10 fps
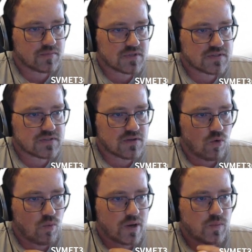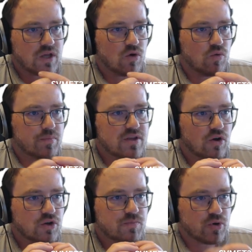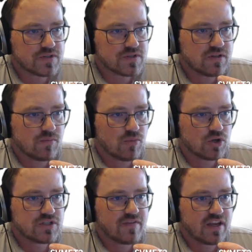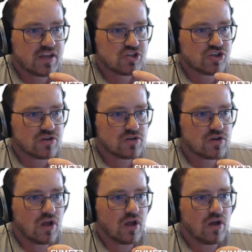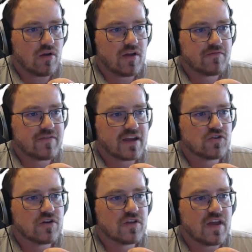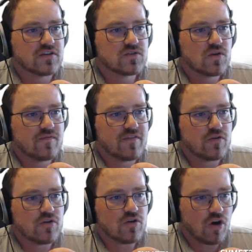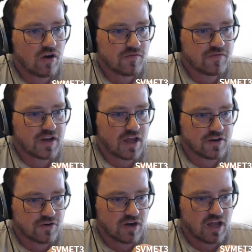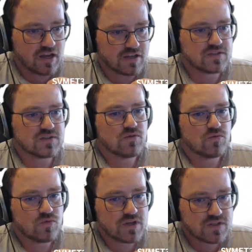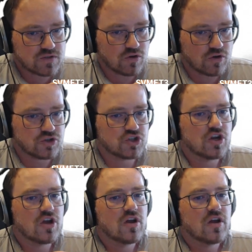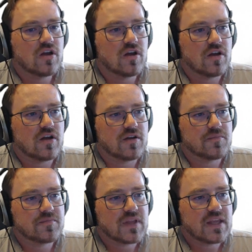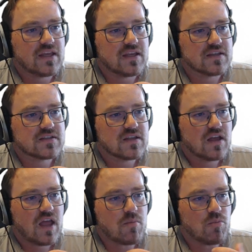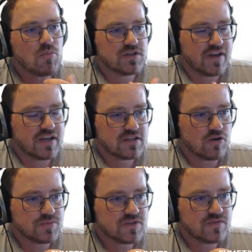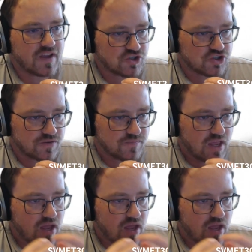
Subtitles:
So when we go beyond personal motivation, a factor that very often underlies research is a motivating observation.